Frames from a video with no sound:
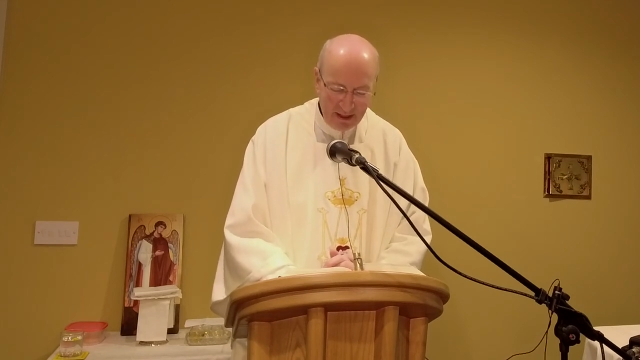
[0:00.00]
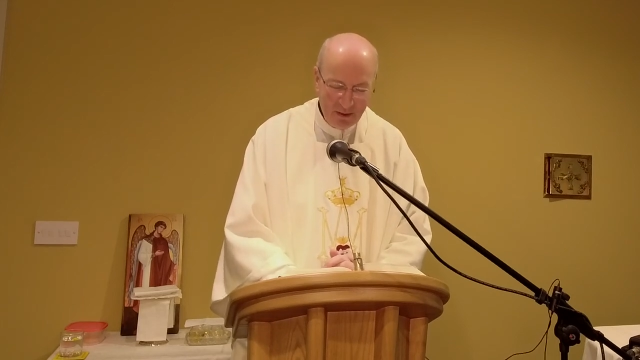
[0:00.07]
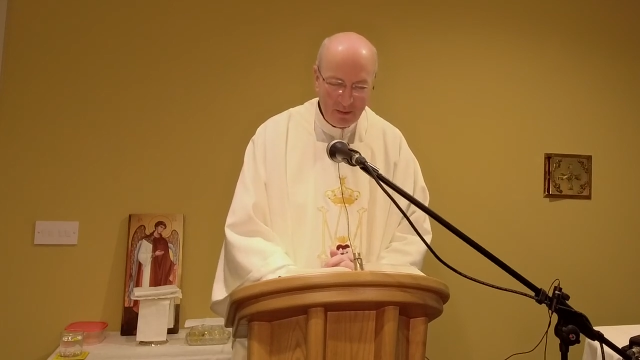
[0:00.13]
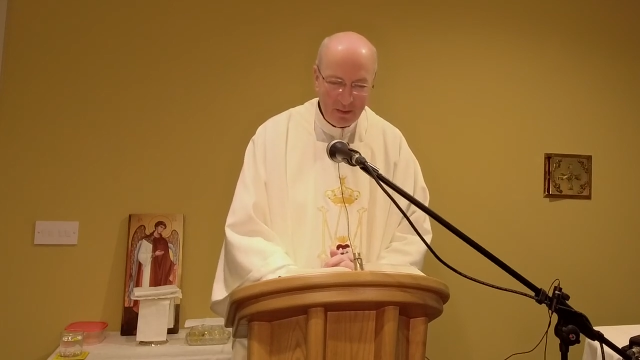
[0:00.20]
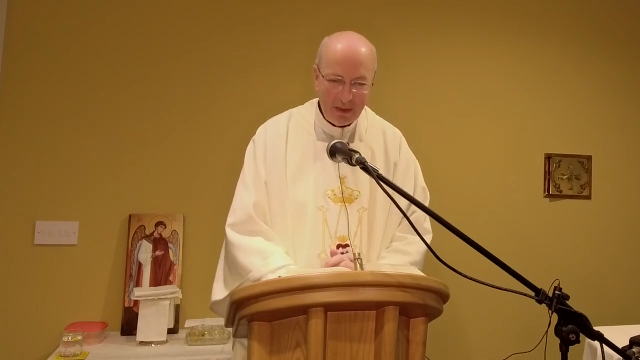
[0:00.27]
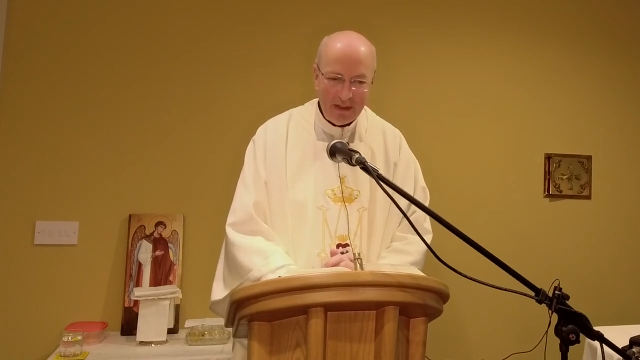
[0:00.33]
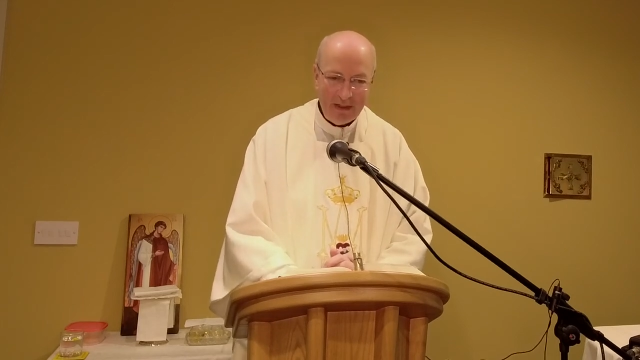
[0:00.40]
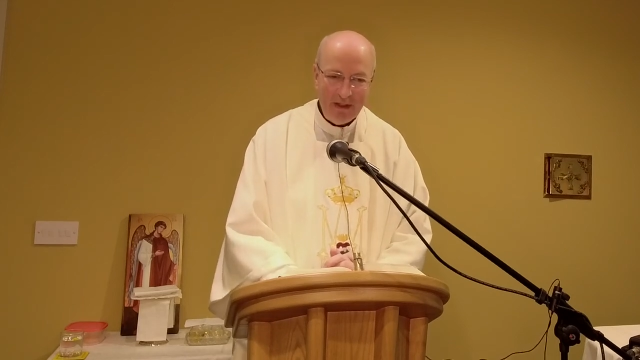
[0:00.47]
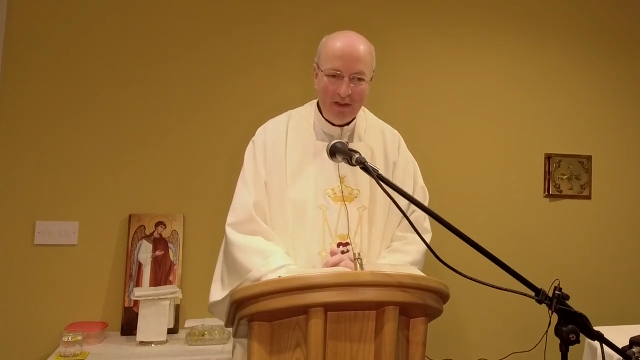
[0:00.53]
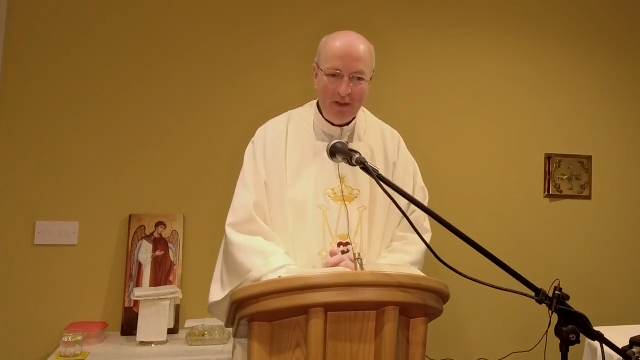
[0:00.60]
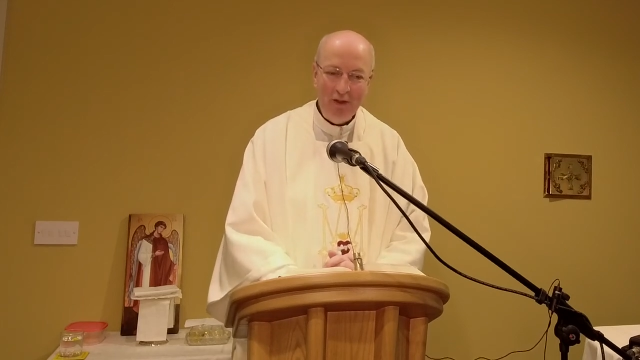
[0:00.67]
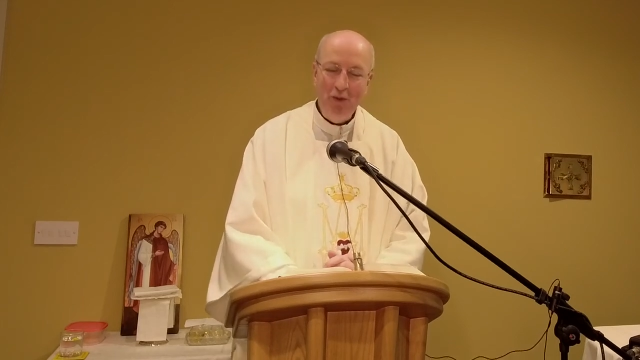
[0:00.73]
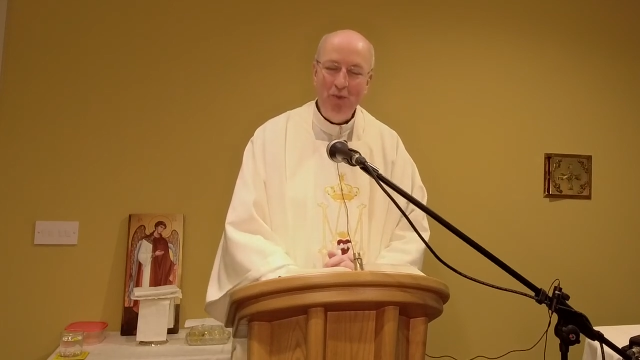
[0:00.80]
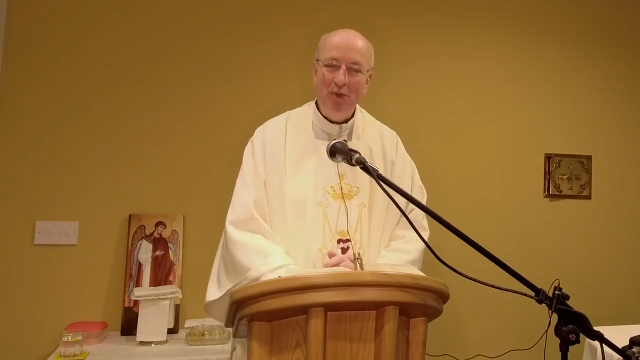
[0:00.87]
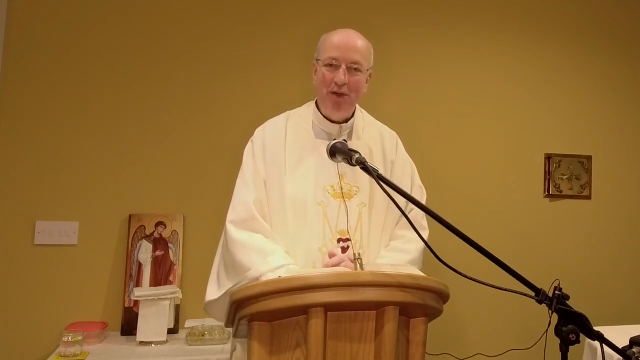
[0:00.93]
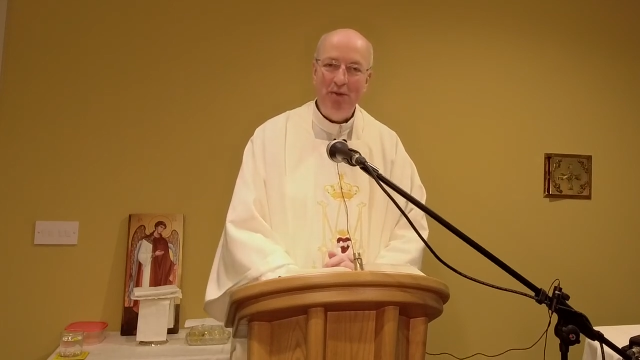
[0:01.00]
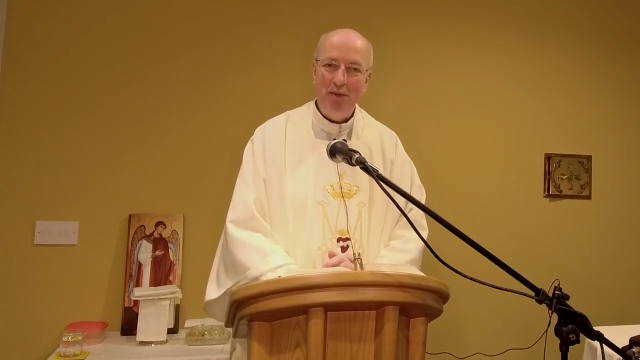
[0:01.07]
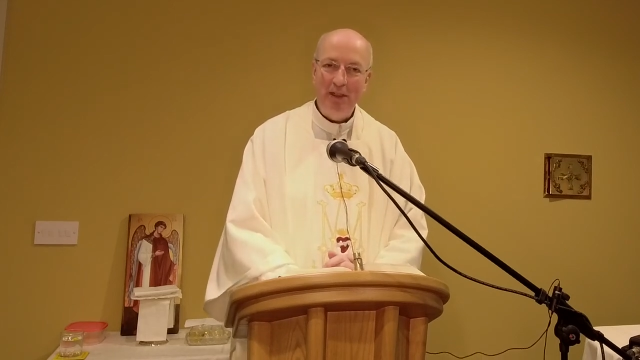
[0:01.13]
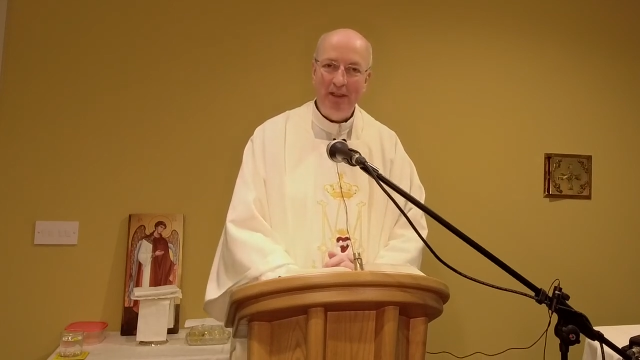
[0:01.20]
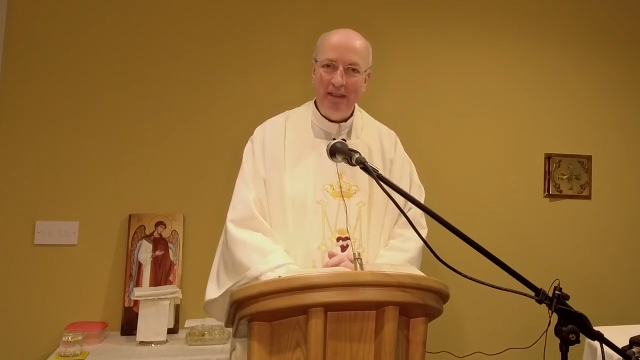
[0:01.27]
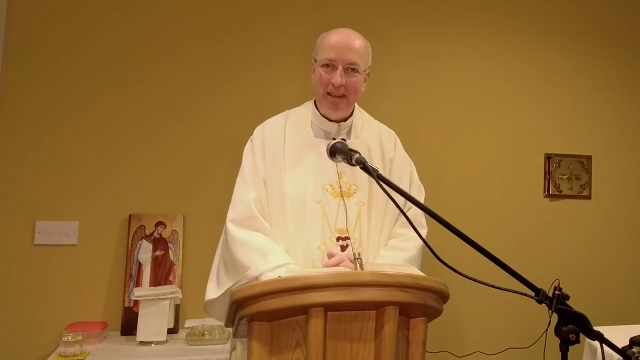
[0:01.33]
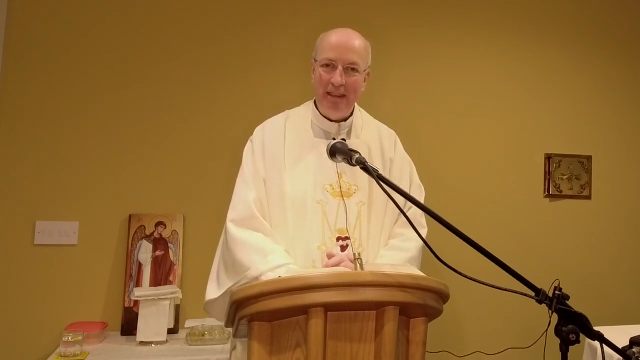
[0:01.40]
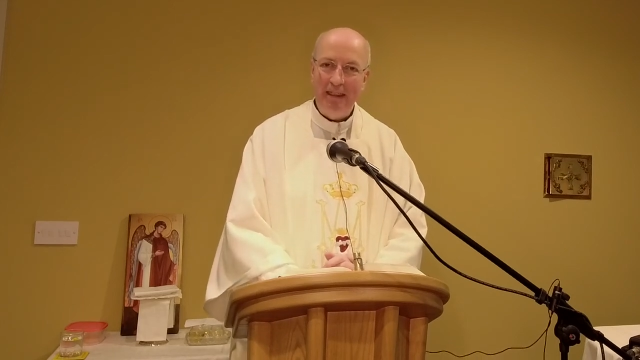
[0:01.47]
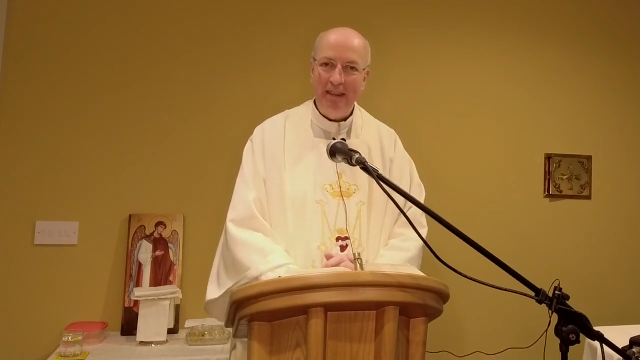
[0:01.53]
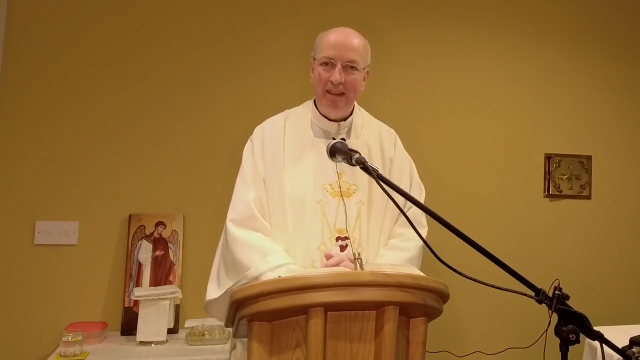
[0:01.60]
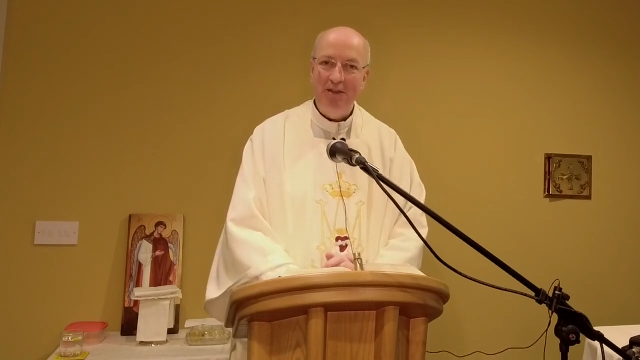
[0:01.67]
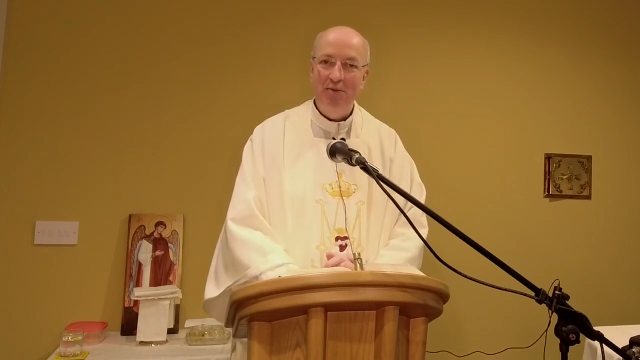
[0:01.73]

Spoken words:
but superabundantly there